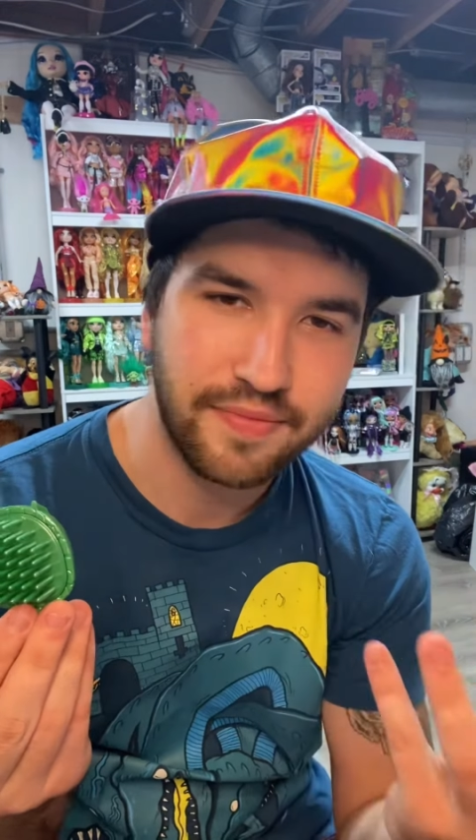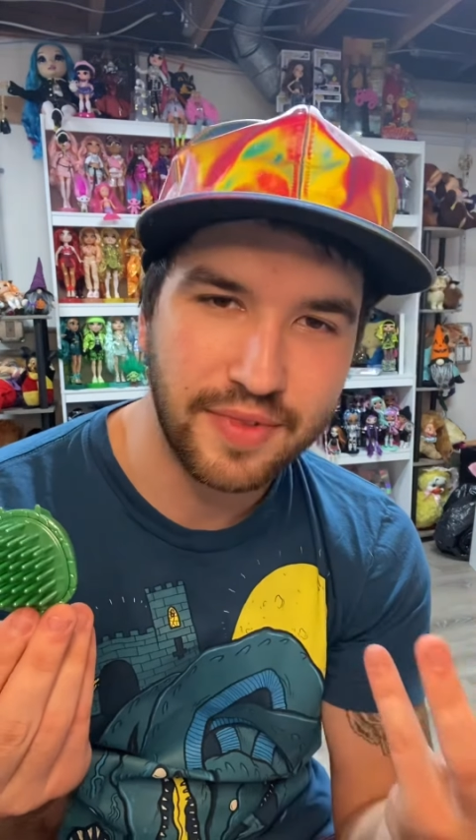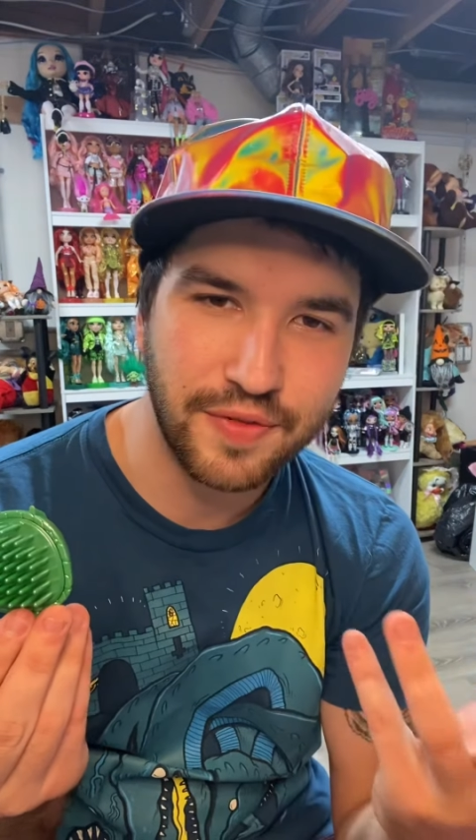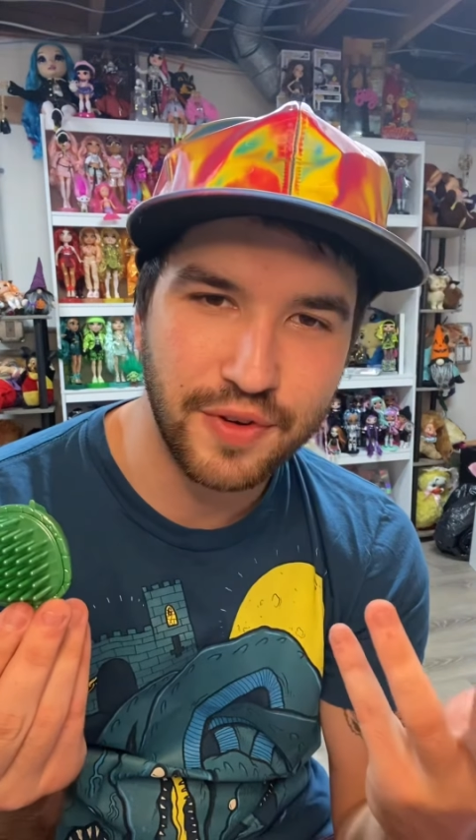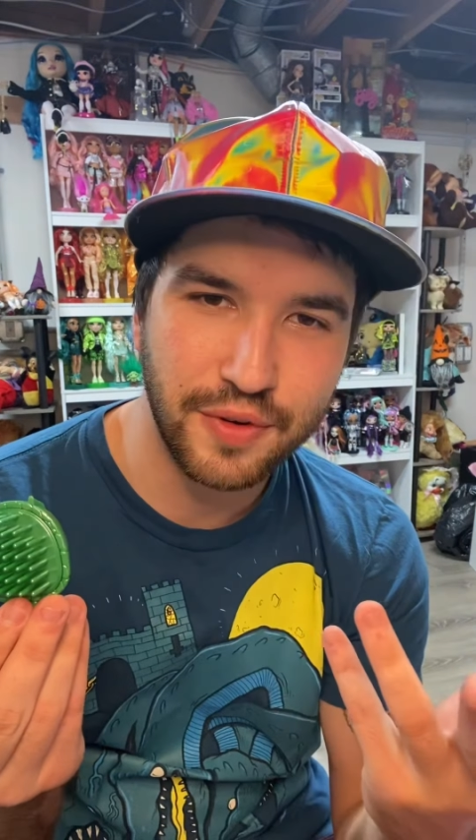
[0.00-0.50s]

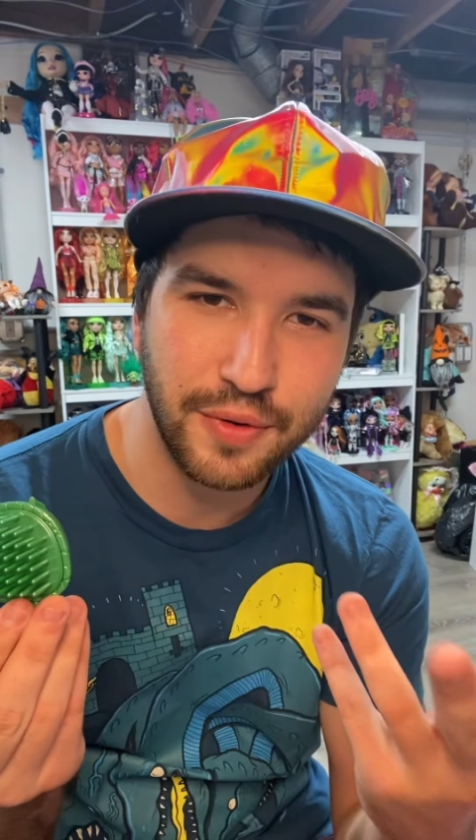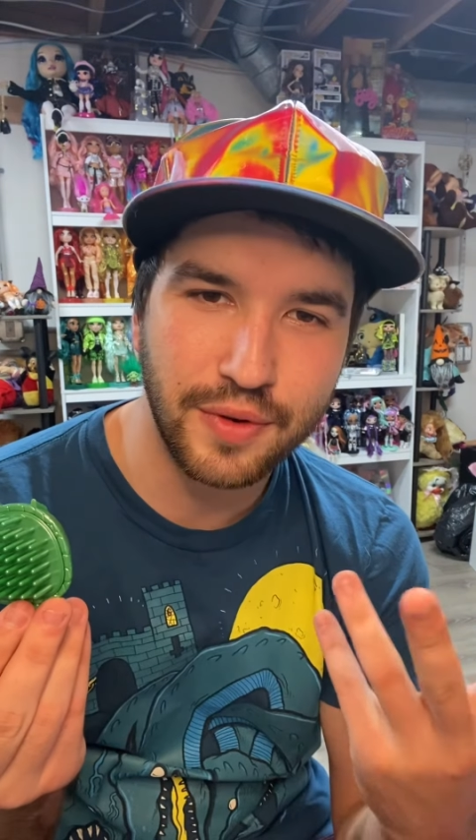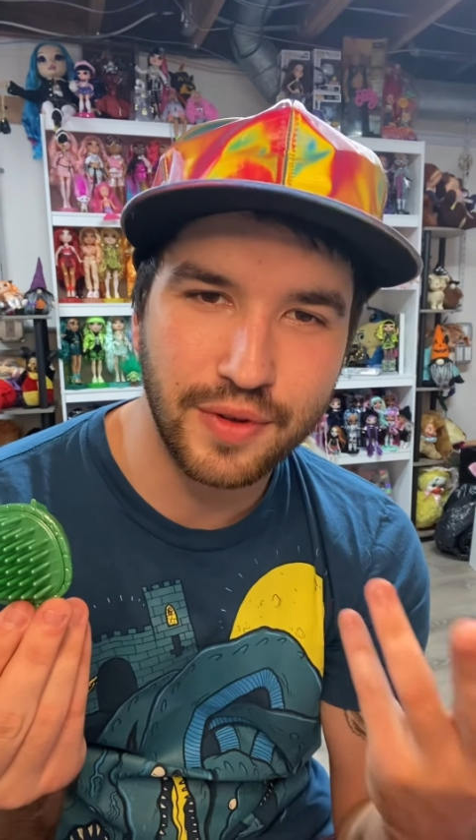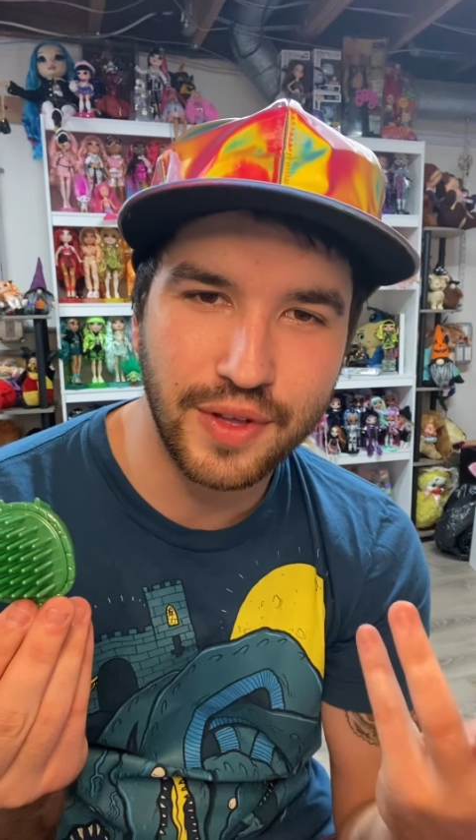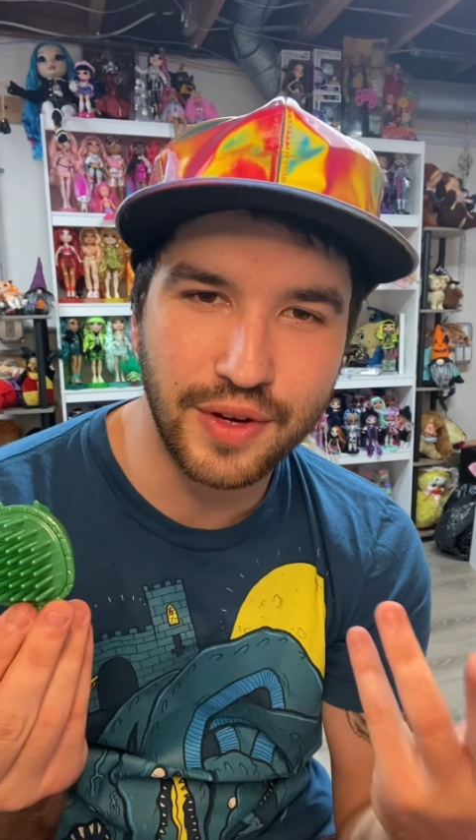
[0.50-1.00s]
If you
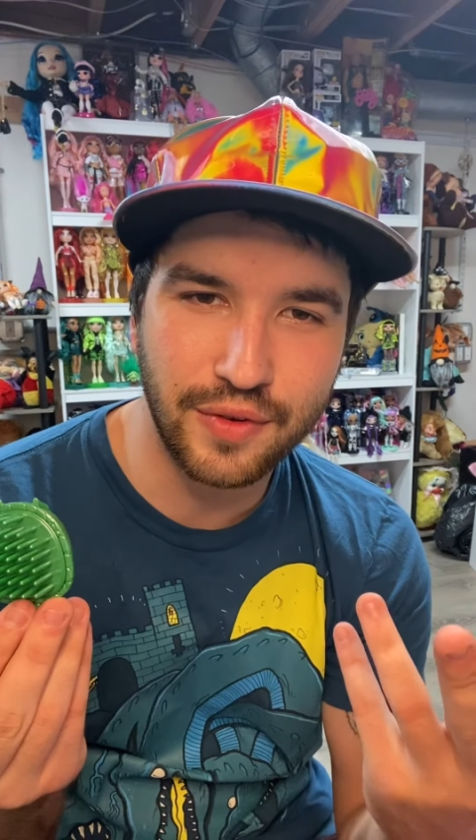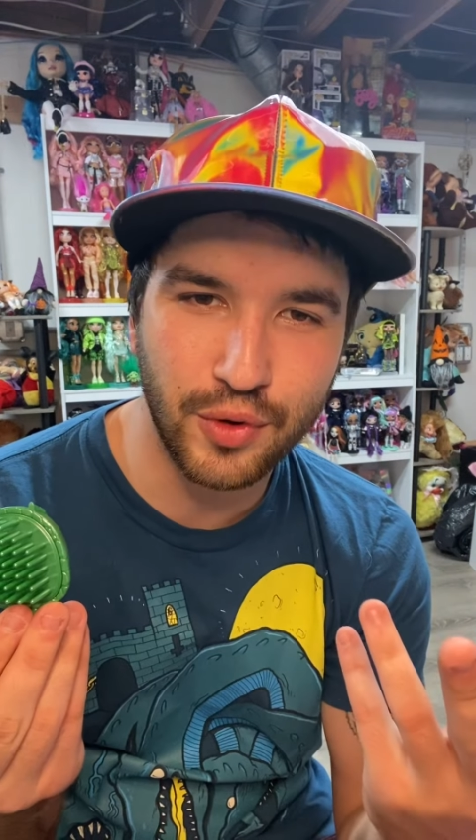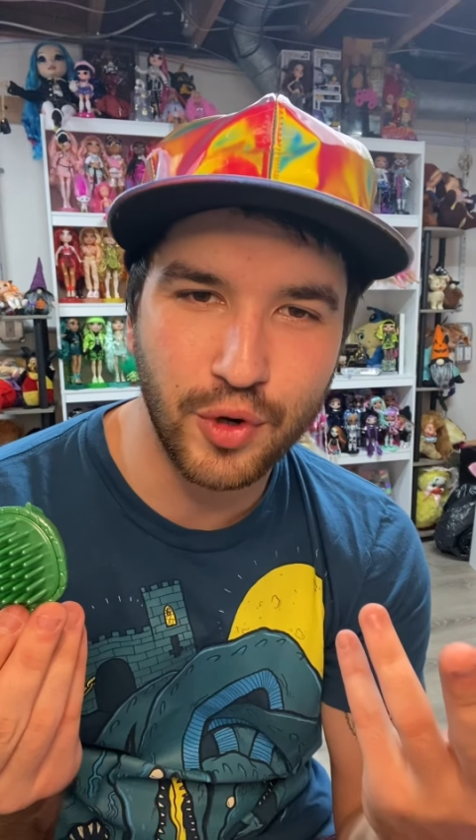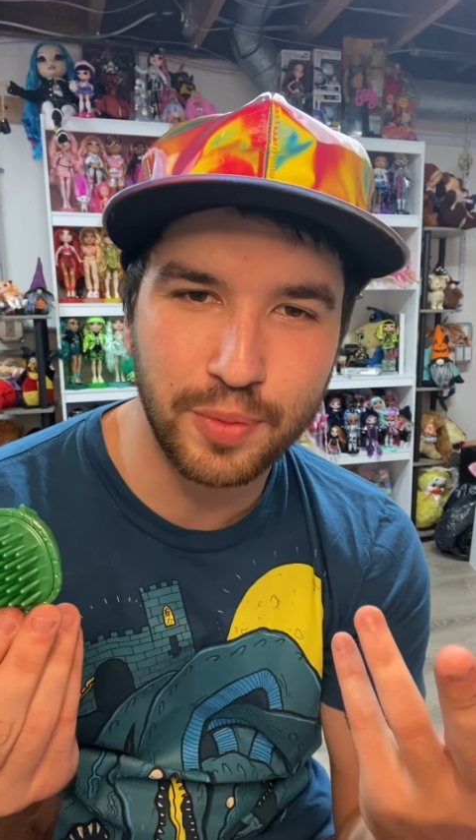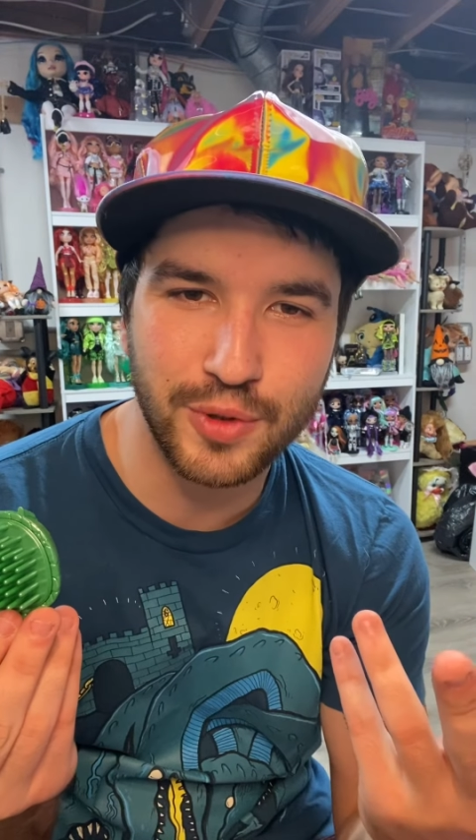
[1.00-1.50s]
like
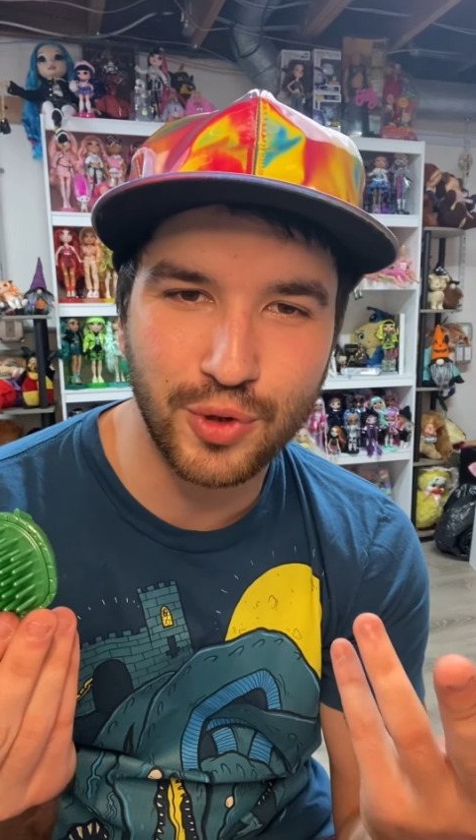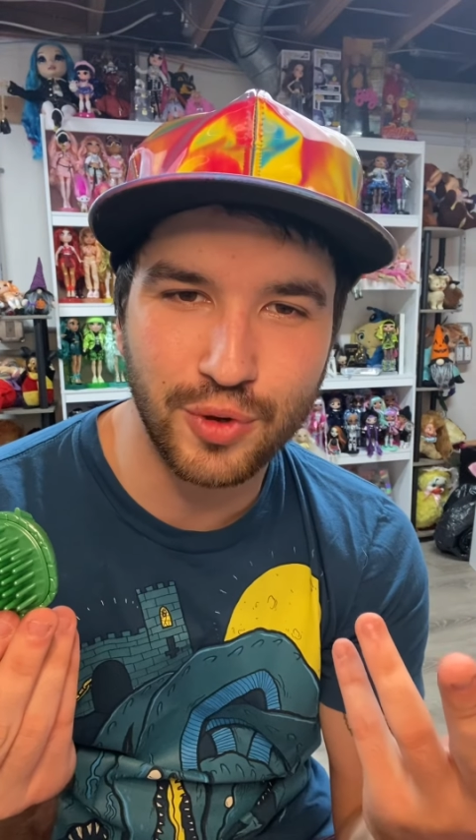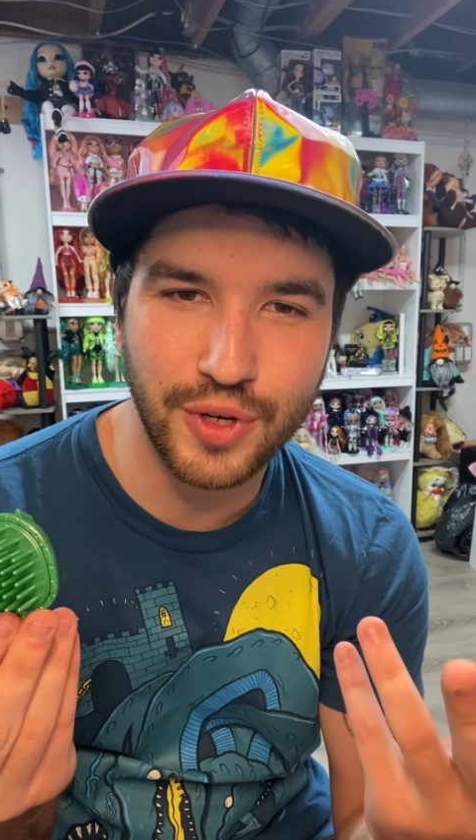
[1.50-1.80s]
grew up with troll